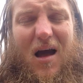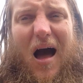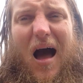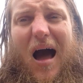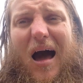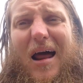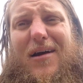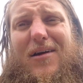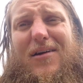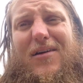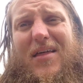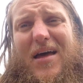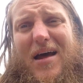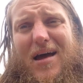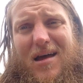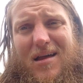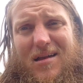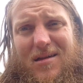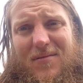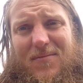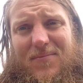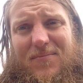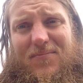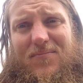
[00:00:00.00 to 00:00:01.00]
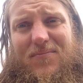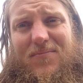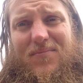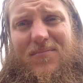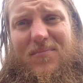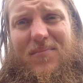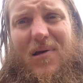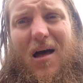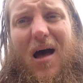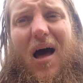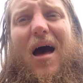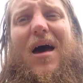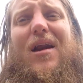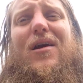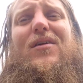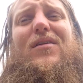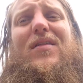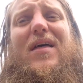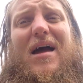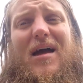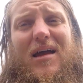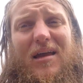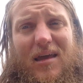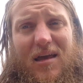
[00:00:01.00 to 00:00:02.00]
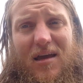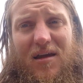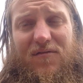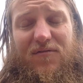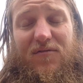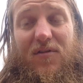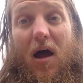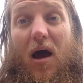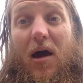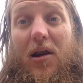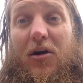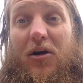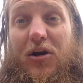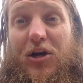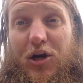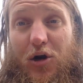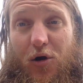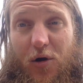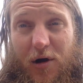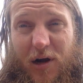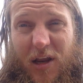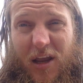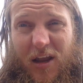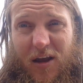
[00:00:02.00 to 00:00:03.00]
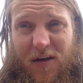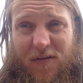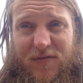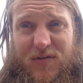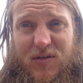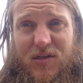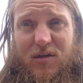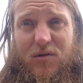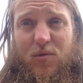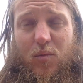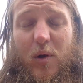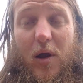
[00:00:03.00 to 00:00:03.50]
Honor that. Honor that gift. Honor your gifts.